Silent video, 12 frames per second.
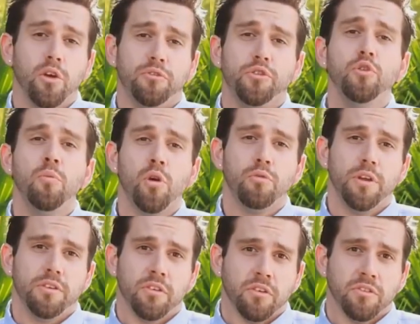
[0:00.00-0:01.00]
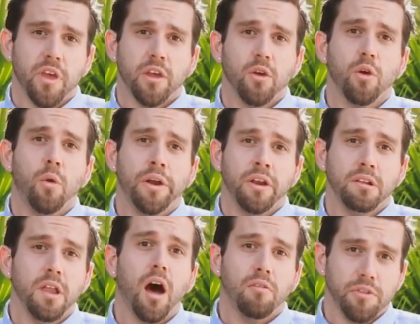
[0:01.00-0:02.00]
Here are a few more reasons that you're
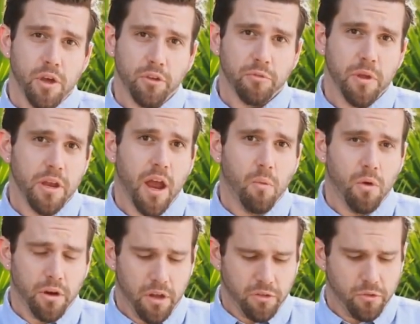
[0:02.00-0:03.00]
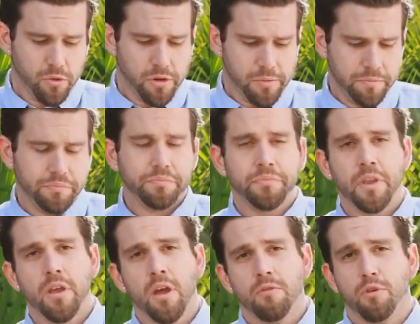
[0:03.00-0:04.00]
going to love the Ultimate Networking Tool.
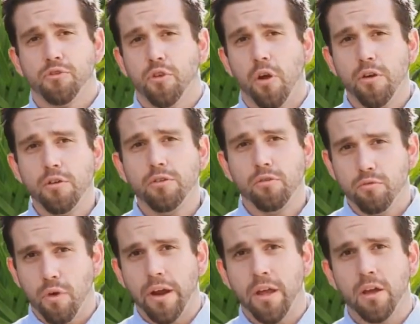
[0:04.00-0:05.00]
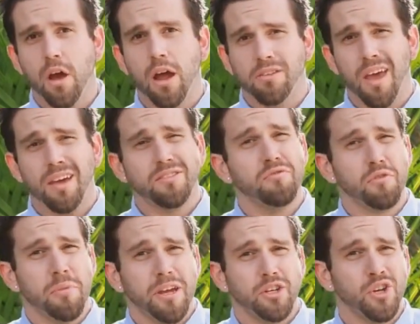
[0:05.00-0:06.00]
For starters, writing a contact's
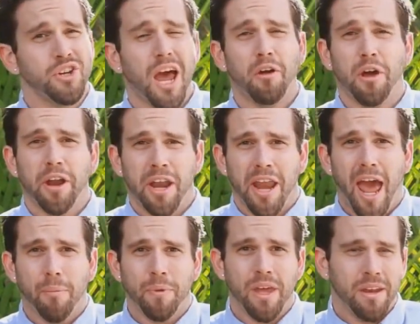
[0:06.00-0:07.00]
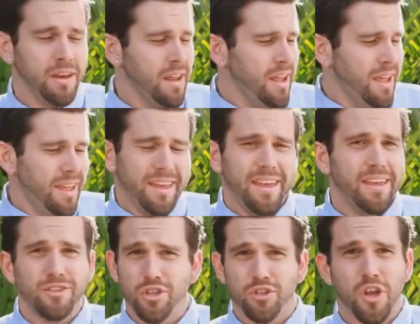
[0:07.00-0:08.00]
information down on a napkin
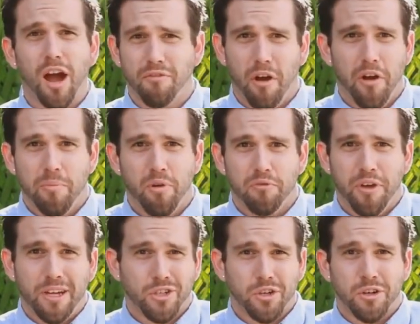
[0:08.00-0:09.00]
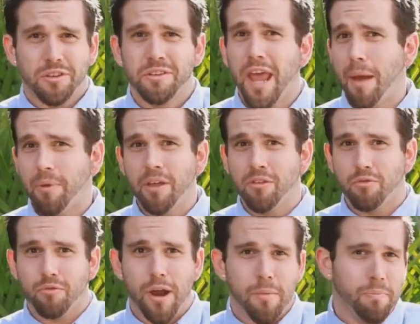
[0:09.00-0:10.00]
is just not very professional.
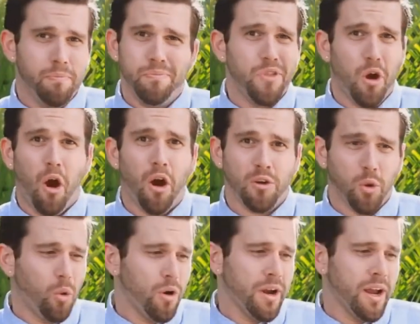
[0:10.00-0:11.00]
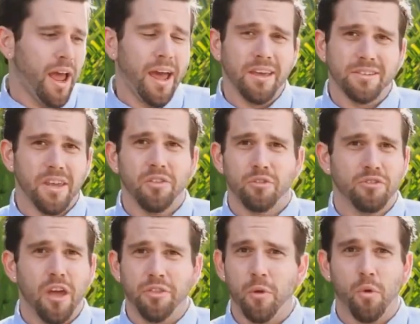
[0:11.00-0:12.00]
Napkins rip, they're hard to organize, and
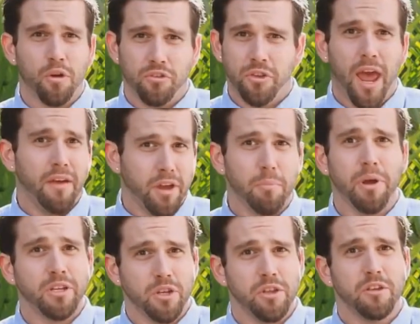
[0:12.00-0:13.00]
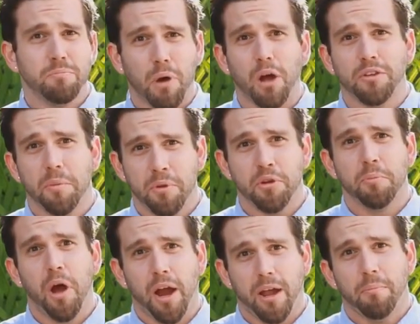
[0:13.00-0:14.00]
there's nothing worse than having a bunch of these balled up
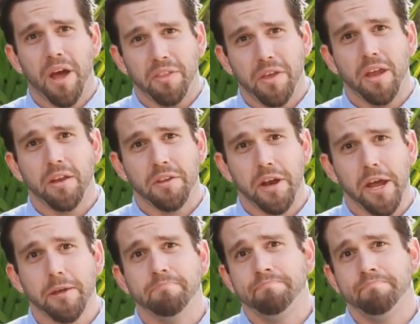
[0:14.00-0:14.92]
in your pocket by the end of the